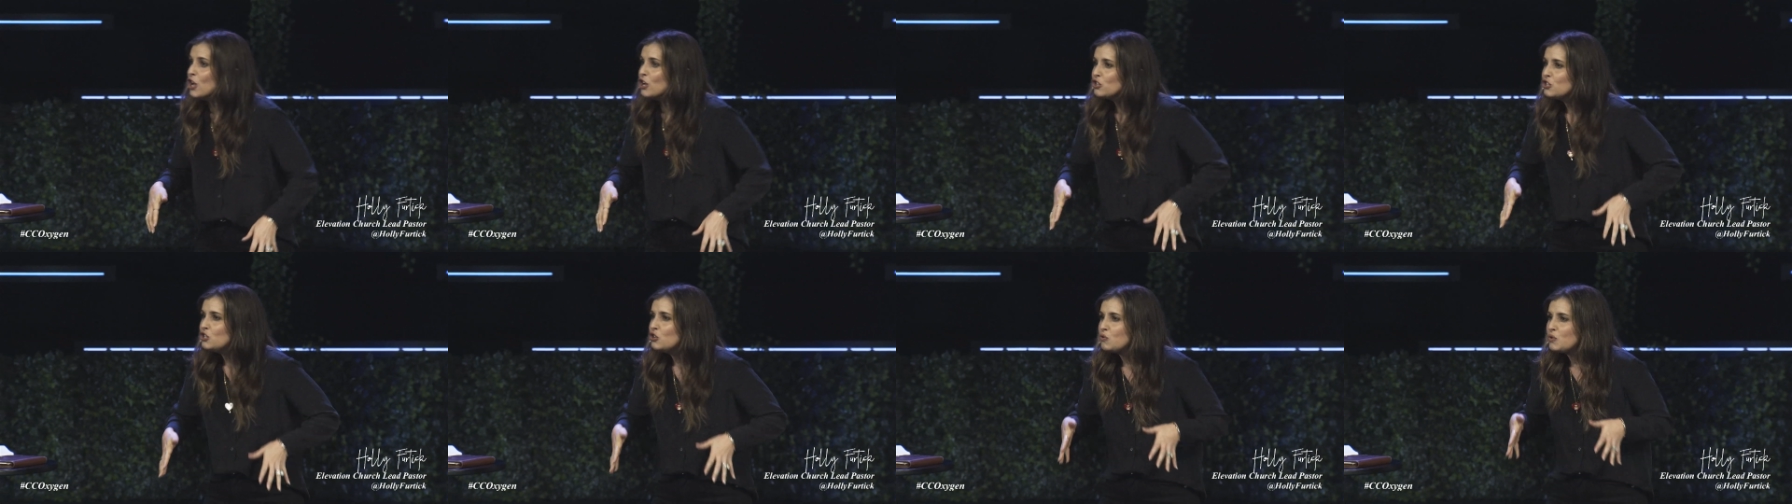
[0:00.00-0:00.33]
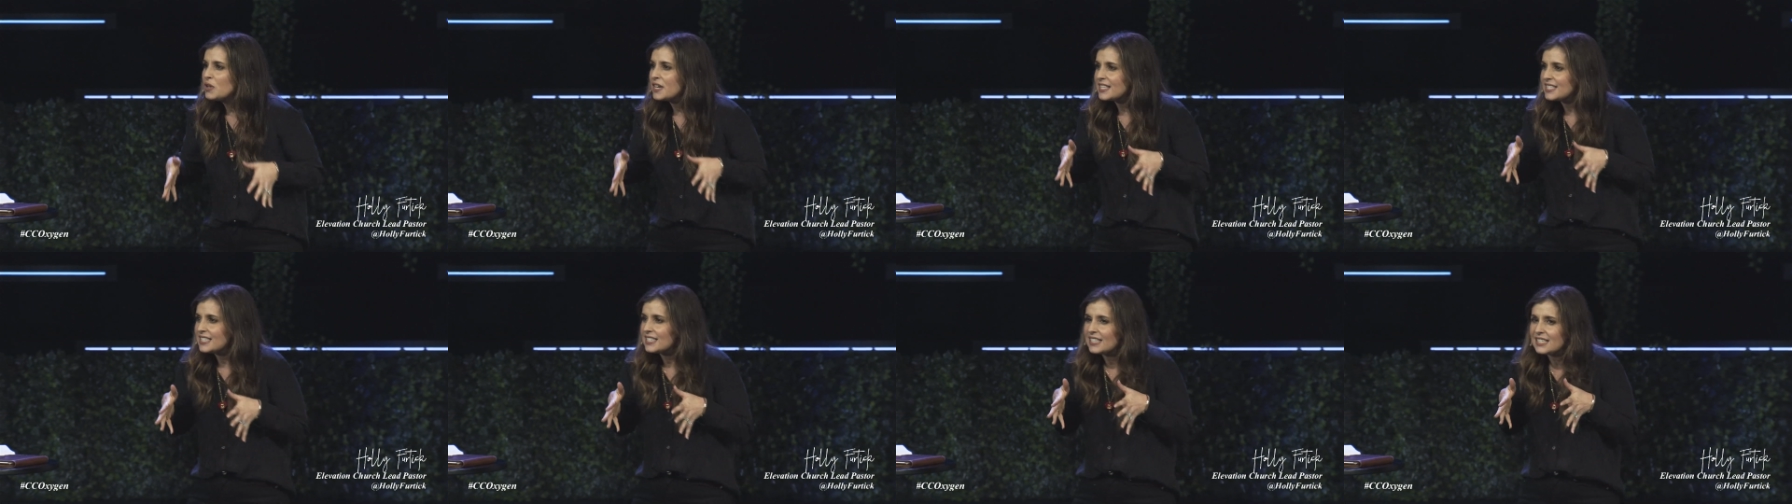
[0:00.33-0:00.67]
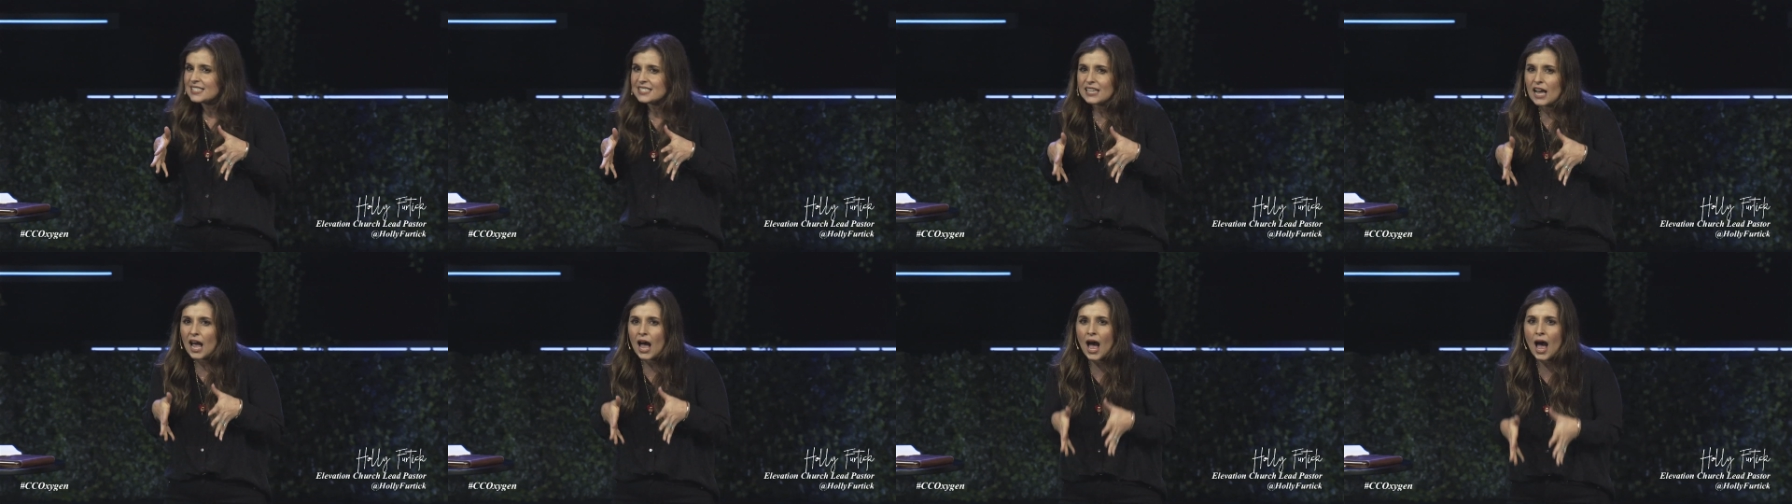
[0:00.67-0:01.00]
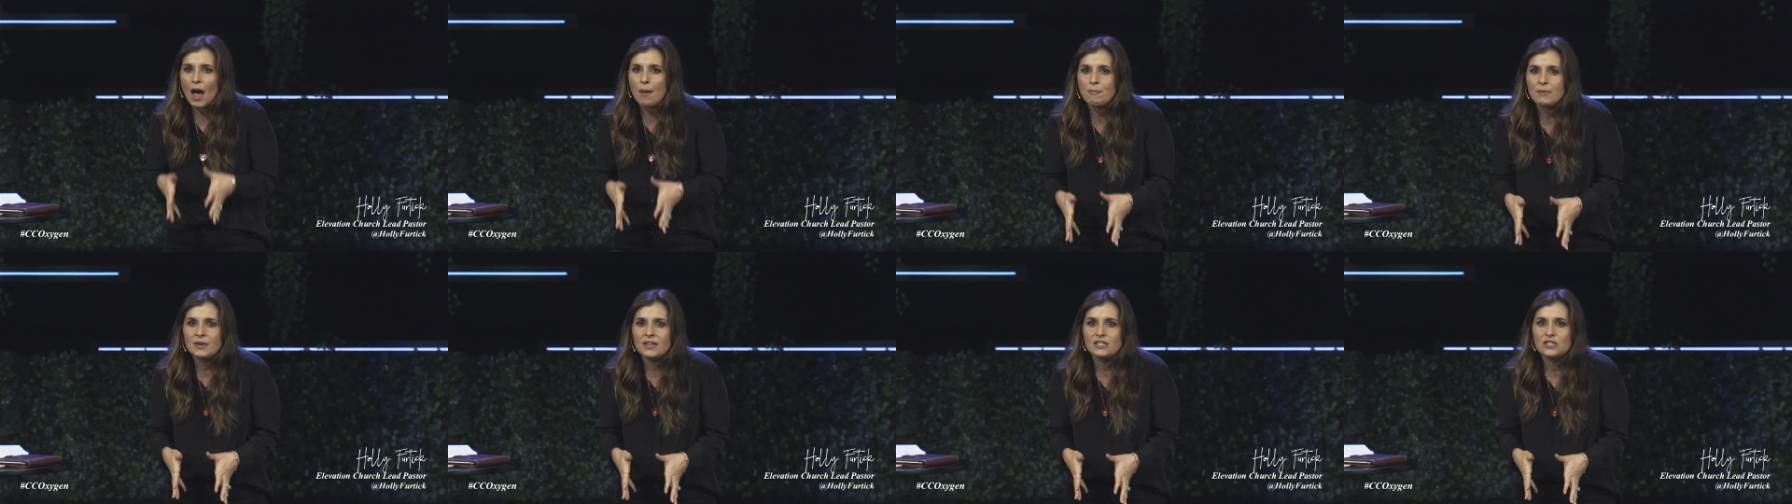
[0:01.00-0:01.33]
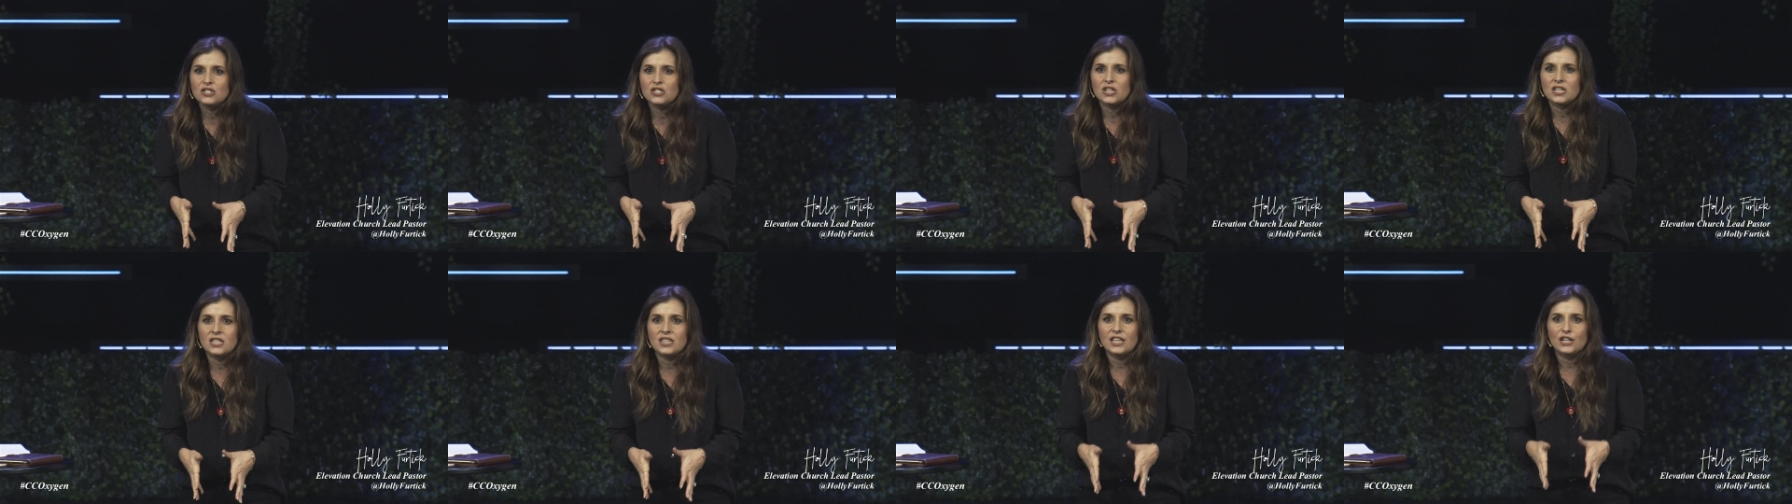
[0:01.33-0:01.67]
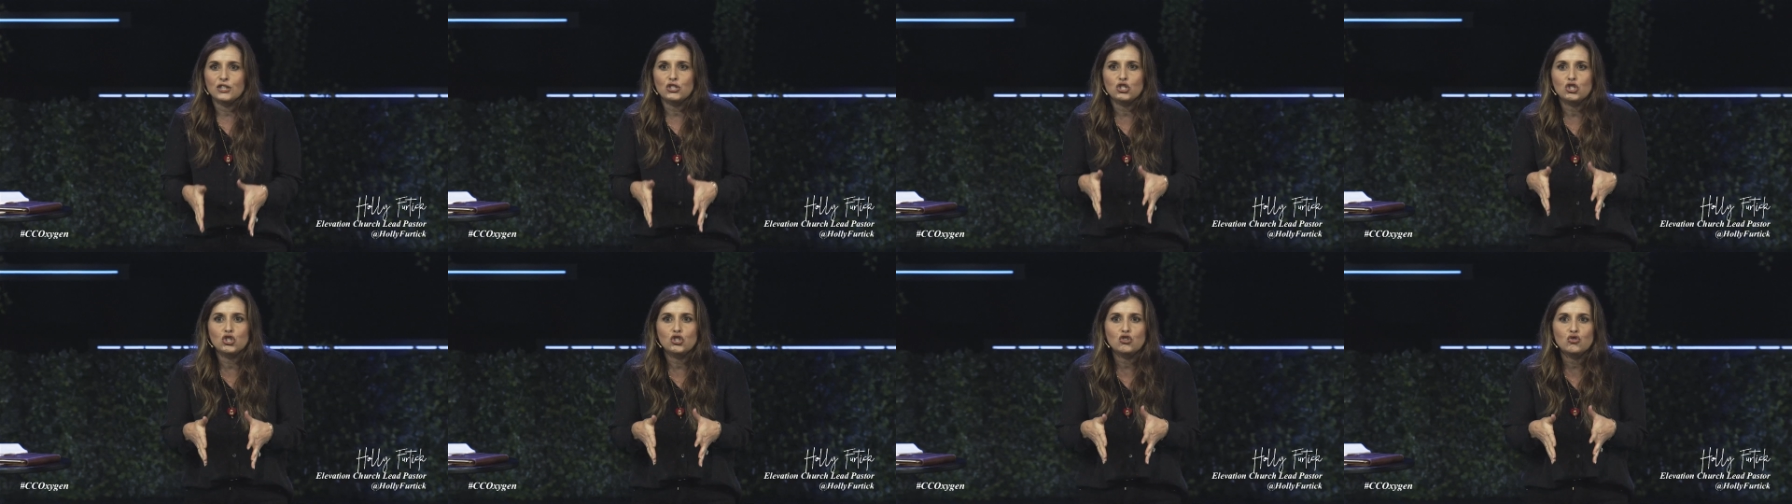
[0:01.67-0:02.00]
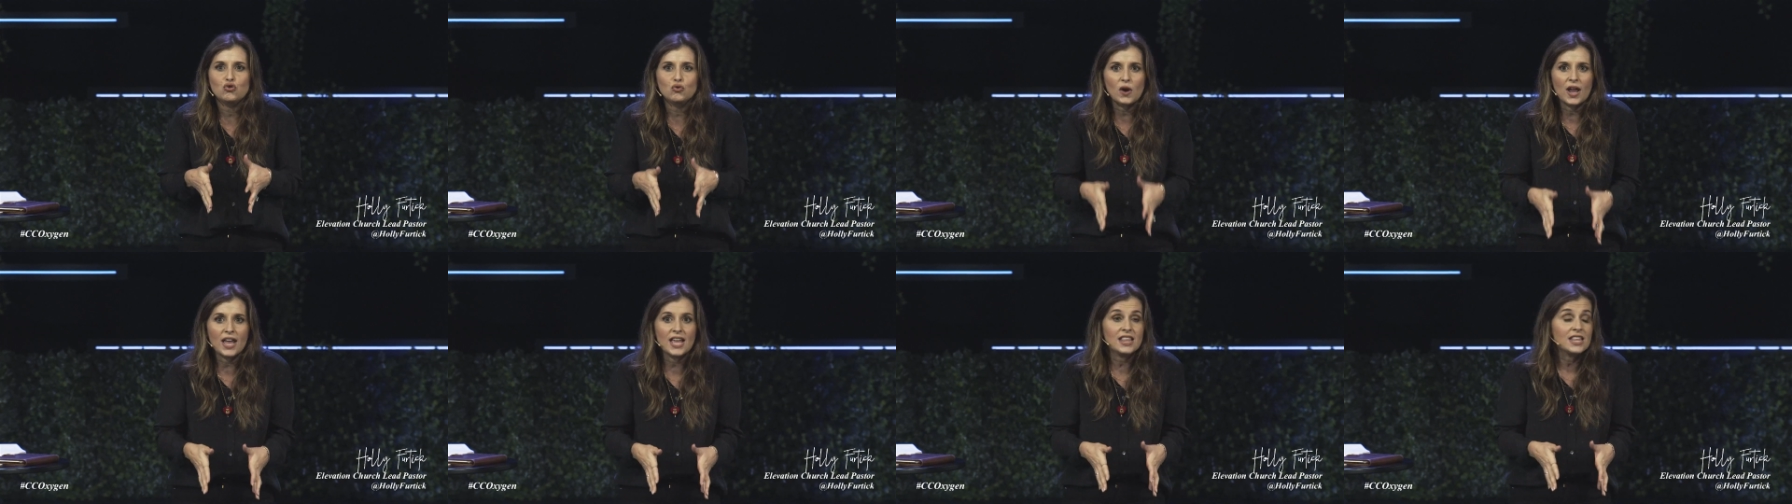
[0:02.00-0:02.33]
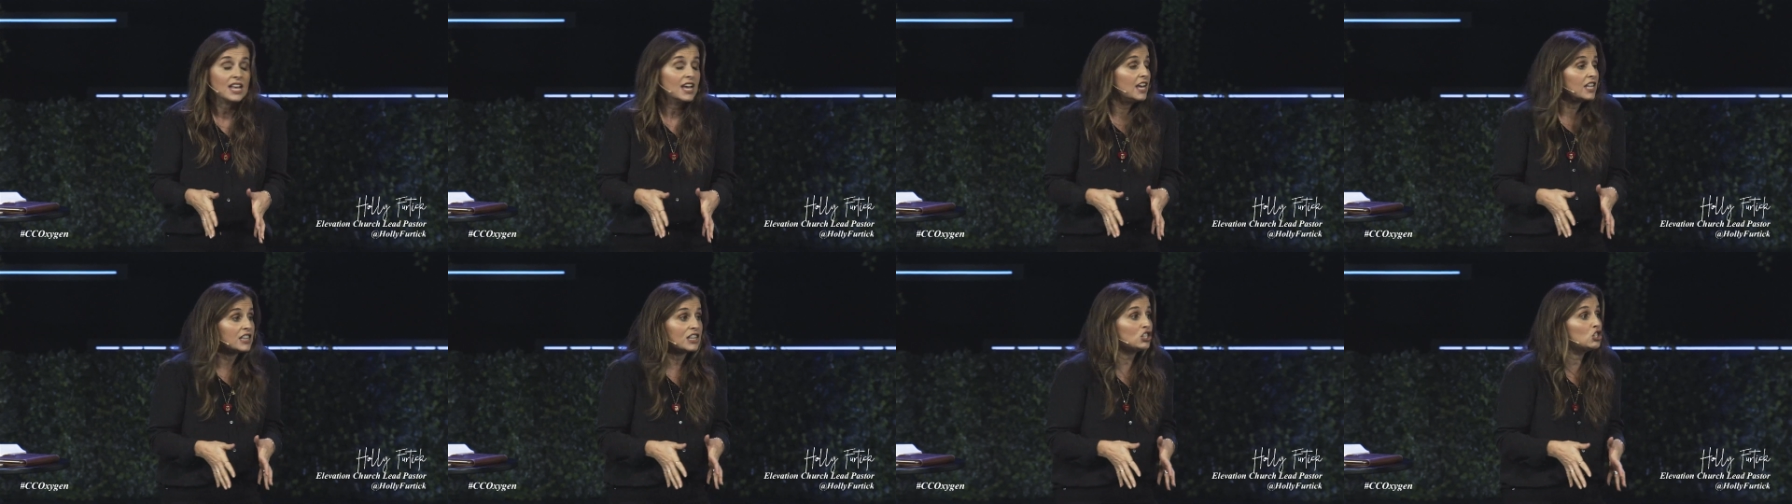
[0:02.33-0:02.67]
You get to tap into this strength